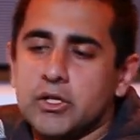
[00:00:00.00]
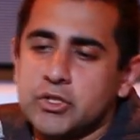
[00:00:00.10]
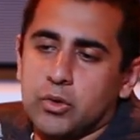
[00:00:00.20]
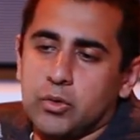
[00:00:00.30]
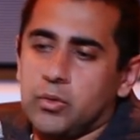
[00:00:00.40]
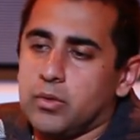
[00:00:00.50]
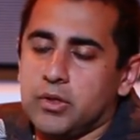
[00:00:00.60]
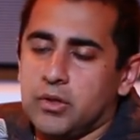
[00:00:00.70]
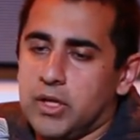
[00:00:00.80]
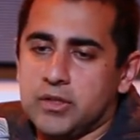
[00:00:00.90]
So
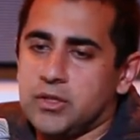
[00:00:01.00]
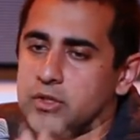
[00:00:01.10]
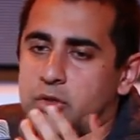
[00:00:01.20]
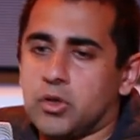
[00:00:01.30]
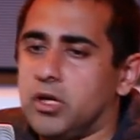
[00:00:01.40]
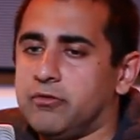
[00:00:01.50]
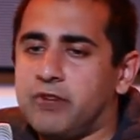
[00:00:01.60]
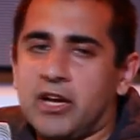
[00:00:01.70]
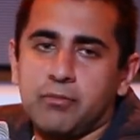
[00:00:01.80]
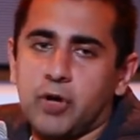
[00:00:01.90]
you need so-called
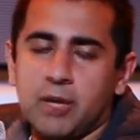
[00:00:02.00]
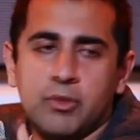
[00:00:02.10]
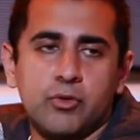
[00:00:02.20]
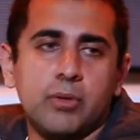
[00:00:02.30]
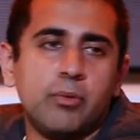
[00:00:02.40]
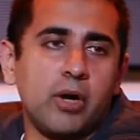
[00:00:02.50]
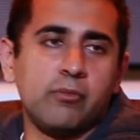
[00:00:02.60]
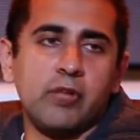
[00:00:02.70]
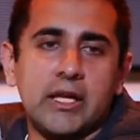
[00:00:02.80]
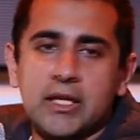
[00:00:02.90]
5' and 3'
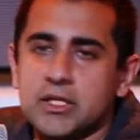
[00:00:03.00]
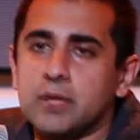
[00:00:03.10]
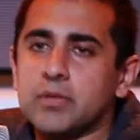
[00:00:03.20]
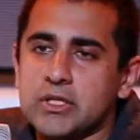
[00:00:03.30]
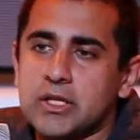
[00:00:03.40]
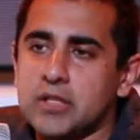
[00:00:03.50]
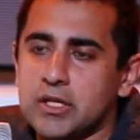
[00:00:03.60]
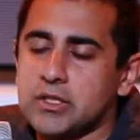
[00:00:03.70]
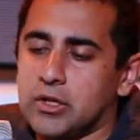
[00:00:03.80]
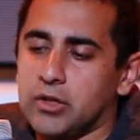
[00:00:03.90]
flanking sequences.
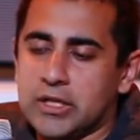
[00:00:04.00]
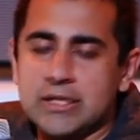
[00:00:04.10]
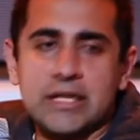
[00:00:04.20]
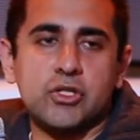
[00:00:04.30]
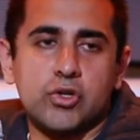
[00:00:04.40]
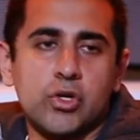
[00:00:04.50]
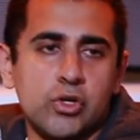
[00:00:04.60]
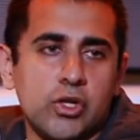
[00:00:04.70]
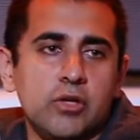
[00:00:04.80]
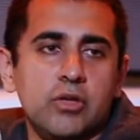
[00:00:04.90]
It's literally a data
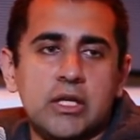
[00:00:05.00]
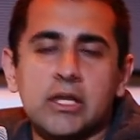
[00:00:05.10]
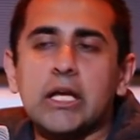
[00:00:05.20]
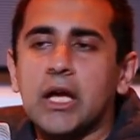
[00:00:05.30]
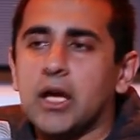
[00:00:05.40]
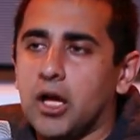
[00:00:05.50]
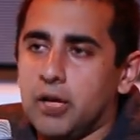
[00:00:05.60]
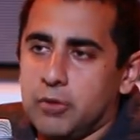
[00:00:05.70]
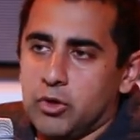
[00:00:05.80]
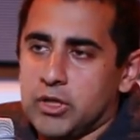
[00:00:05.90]
structure that you need
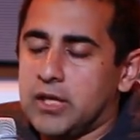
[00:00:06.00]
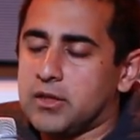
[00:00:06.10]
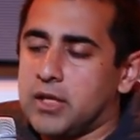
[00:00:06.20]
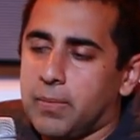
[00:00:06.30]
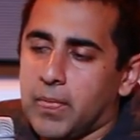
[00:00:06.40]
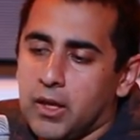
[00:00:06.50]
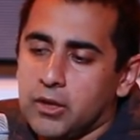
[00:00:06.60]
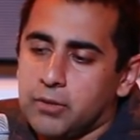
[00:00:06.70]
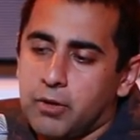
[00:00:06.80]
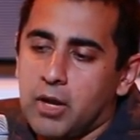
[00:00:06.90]
in order to get that.
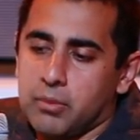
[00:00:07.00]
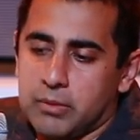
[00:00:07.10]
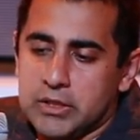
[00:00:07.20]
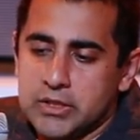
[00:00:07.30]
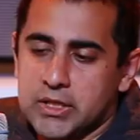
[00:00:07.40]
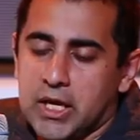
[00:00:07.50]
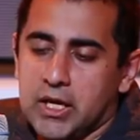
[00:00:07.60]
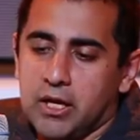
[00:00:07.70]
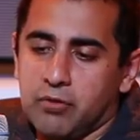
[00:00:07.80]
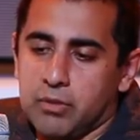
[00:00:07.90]
The problem is
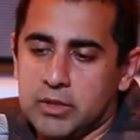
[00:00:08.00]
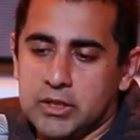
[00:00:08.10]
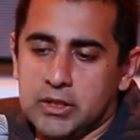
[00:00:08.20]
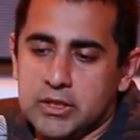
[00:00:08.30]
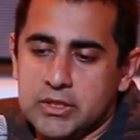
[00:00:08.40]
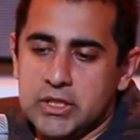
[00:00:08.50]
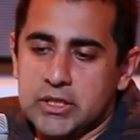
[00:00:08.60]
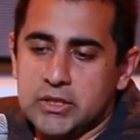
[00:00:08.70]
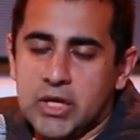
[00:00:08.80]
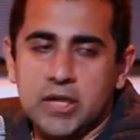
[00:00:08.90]
that every Mendelian
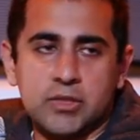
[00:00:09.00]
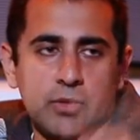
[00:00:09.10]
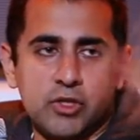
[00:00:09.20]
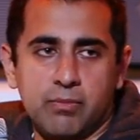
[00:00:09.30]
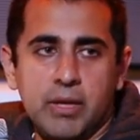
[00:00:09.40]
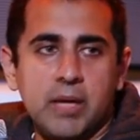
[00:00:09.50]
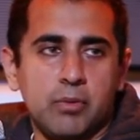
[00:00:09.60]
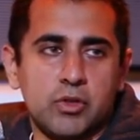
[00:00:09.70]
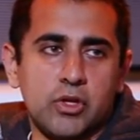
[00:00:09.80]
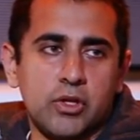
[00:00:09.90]
disease has a bunch of
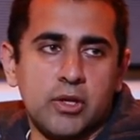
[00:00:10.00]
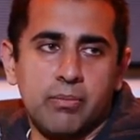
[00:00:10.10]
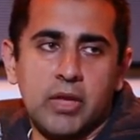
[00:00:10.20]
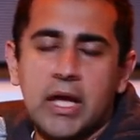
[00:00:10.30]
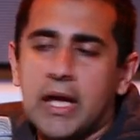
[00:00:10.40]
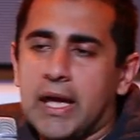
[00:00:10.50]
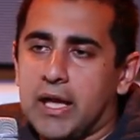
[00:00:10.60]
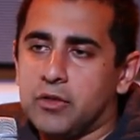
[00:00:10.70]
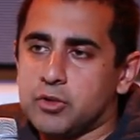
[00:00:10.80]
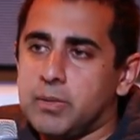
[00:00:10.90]
papers on them,
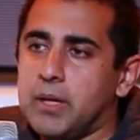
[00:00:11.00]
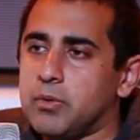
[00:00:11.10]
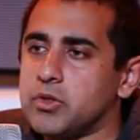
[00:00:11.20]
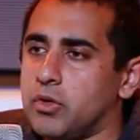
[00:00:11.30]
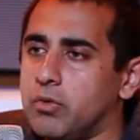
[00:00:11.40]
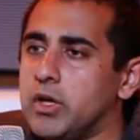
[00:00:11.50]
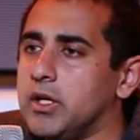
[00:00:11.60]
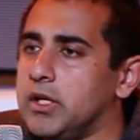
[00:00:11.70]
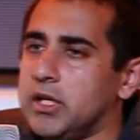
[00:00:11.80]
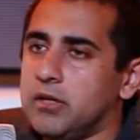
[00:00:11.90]
and those papers are
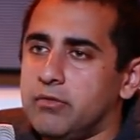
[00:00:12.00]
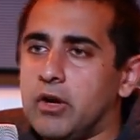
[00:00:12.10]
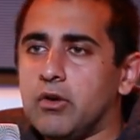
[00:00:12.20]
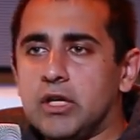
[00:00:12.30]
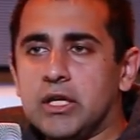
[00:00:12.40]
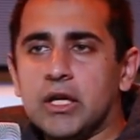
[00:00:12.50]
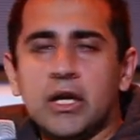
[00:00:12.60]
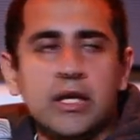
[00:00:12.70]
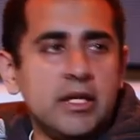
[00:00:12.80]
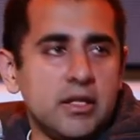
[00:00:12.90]
written in a very
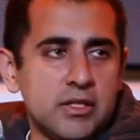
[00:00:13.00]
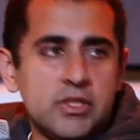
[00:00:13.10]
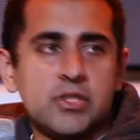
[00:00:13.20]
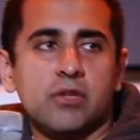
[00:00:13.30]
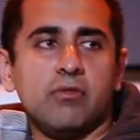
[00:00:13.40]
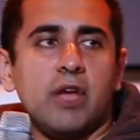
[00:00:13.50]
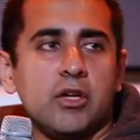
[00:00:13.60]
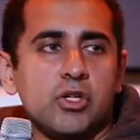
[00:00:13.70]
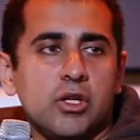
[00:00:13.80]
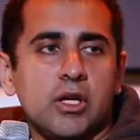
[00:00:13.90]
inconsistent
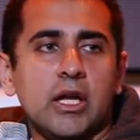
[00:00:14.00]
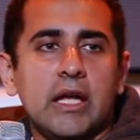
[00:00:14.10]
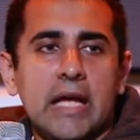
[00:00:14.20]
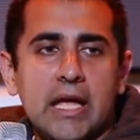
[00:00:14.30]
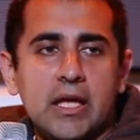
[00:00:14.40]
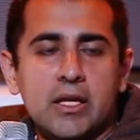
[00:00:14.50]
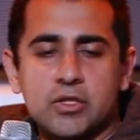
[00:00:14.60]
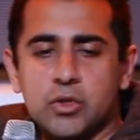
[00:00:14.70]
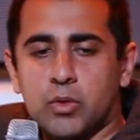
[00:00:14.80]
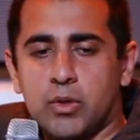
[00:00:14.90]
fashion.
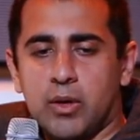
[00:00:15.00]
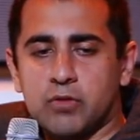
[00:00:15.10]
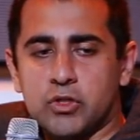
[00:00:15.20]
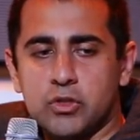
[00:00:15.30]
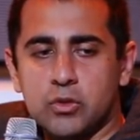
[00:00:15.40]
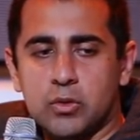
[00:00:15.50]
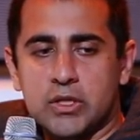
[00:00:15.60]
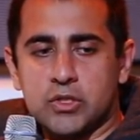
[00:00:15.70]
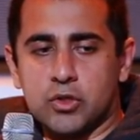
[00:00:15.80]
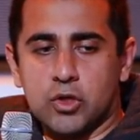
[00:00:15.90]
And so what you have to do
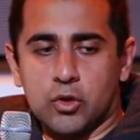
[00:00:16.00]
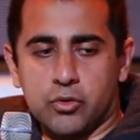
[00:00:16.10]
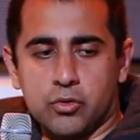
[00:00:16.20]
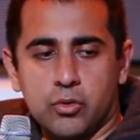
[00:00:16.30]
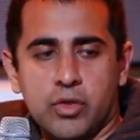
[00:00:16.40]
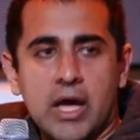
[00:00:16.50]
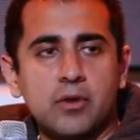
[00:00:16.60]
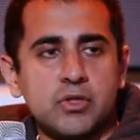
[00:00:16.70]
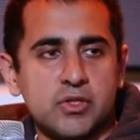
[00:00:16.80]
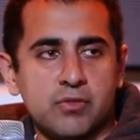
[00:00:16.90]
is go through
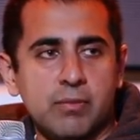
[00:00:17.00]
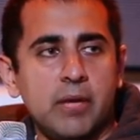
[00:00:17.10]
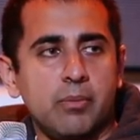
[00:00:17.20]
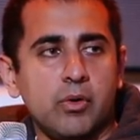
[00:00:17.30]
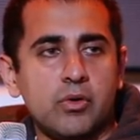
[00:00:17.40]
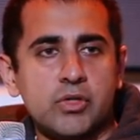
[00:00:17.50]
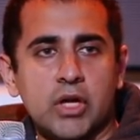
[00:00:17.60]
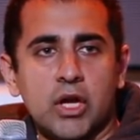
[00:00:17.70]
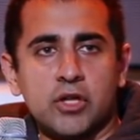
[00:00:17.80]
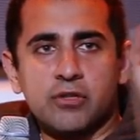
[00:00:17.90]
thousands of papers
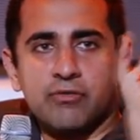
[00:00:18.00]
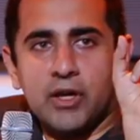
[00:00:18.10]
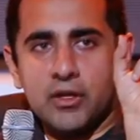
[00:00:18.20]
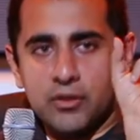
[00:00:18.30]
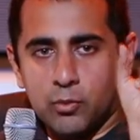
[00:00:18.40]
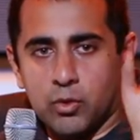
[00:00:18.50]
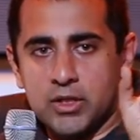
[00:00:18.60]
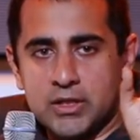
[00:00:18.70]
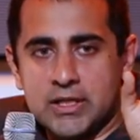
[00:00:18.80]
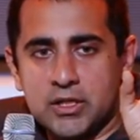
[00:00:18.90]
to find the
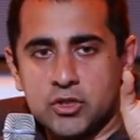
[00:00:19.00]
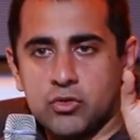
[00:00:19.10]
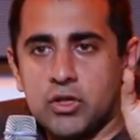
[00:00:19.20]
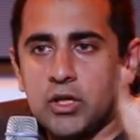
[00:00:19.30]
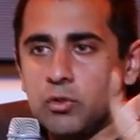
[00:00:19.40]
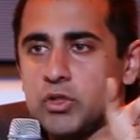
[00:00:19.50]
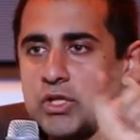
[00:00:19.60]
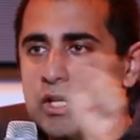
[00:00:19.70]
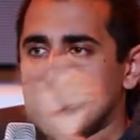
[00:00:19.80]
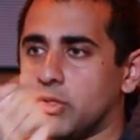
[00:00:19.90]
one text string which
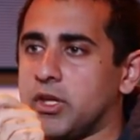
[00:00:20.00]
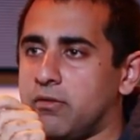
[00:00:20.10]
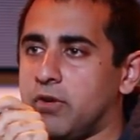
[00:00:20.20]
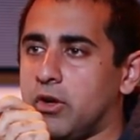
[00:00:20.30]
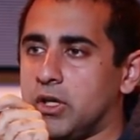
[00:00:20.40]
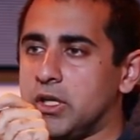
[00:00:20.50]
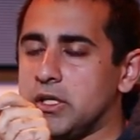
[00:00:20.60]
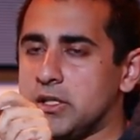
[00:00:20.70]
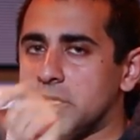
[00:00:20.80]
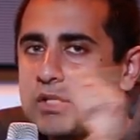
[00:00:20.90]
says what that variant
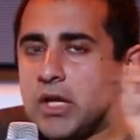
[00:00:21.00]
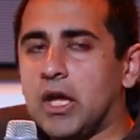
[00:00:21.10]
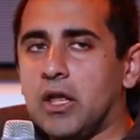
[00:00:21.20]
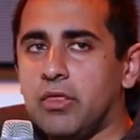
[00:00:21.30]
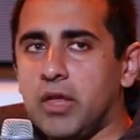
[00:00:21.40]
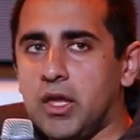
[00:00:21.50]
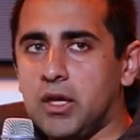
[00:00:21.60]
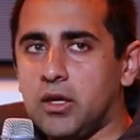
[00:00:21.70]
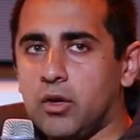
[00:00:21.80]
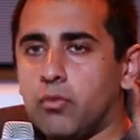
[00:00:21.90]
is,
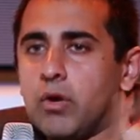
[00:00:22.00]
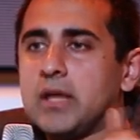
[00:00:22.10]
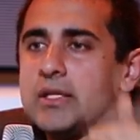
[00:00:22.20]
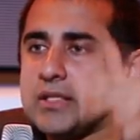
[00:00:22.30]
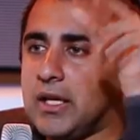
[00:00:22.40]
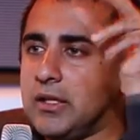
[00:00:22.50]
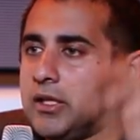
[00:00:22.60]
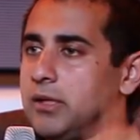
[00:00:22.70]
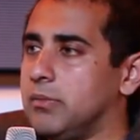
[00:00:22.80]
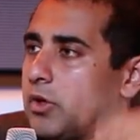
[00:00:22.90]
then reconcile
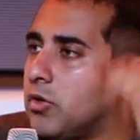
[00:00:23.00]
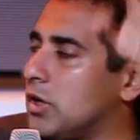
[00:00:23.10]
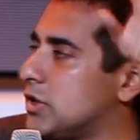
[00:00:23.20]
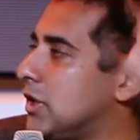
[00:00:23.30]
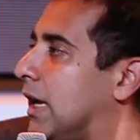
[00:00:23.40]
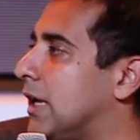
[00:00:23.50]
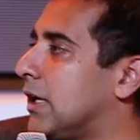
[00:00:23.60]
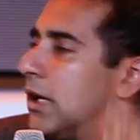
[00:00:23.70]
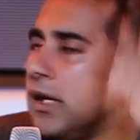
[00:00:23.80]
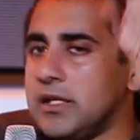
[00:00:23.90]
them across
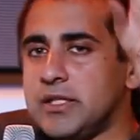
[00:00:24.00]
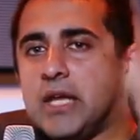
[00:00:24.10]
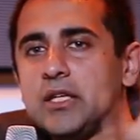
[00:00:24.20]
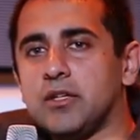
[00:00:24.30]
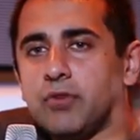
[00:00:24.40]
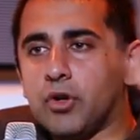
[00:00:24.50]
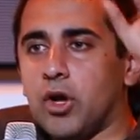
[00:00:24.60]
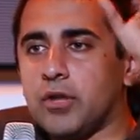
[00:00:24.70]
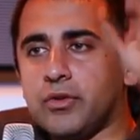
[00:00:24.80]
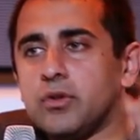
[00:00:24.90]
like 10 different
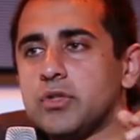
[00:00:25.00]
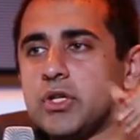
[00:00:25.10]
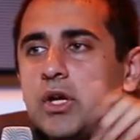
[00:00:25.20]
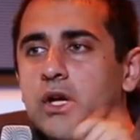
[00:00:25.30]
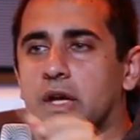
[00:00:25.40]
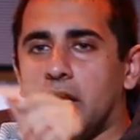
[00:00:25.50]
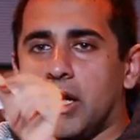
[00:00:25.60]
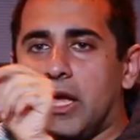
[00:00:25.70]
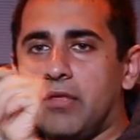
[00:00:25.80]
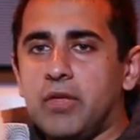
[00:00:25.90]
authors,
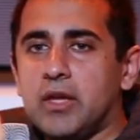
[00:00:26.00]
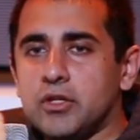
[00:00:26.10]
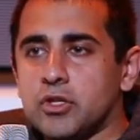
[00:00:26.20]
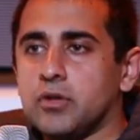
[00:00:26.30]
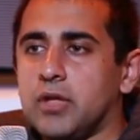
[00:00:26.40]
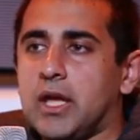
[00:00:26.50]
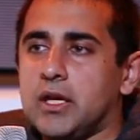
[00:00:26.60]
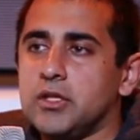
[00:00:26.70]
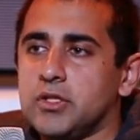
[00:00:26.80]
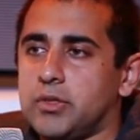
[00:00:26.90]
and then turn
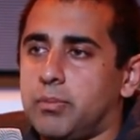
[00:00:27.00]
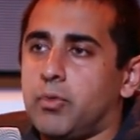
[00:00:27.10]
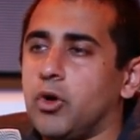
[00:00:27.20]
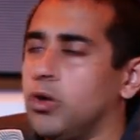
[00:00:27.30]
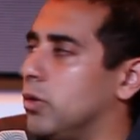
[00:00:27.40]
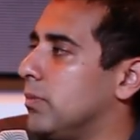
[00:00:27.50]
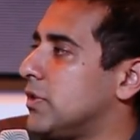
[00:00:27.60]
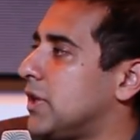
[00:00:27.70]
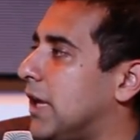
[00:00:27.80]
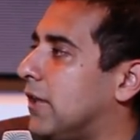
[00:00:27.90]
that into
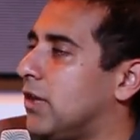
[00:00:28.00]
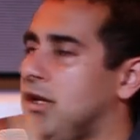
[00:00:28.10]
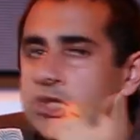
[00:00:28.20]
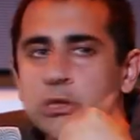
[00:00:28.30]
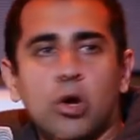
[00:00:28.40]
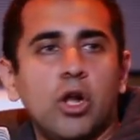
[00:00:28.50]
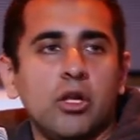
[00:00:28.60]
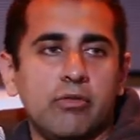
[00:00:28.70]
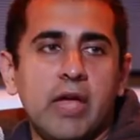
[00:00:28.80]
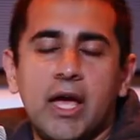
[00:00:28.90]
probes, and then do
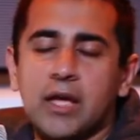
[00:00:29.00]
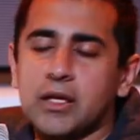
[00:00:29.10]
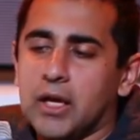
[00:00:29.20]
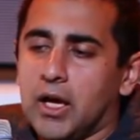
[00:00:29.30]
all of that